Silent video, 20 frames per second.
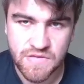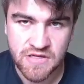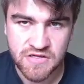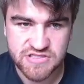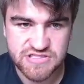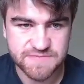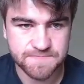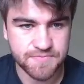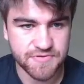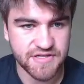
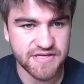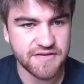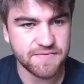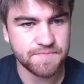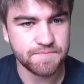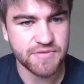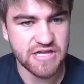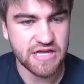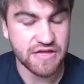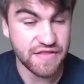
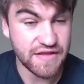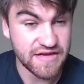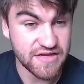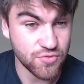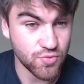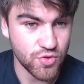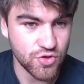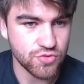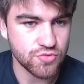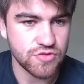split. But I think
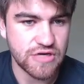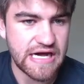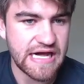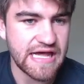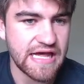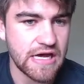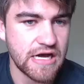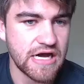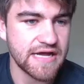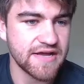it will,
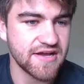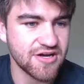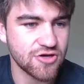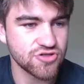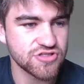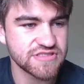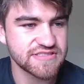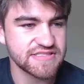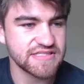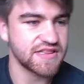I
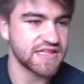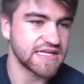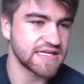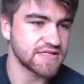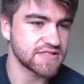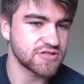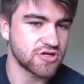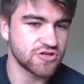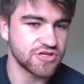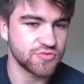honestly
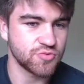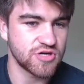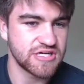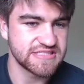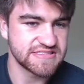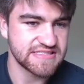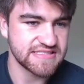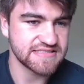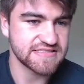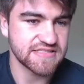think Ollie
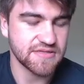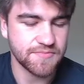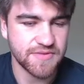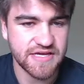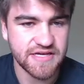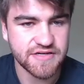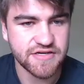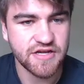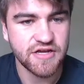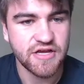Wines isn't a
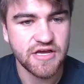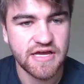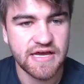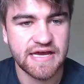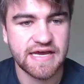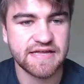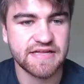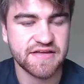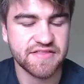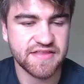pick.
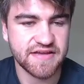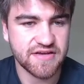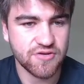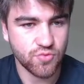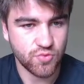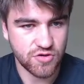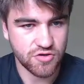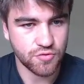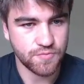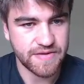And I think it
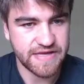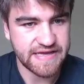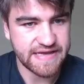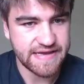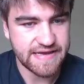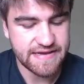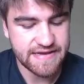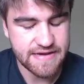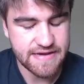will be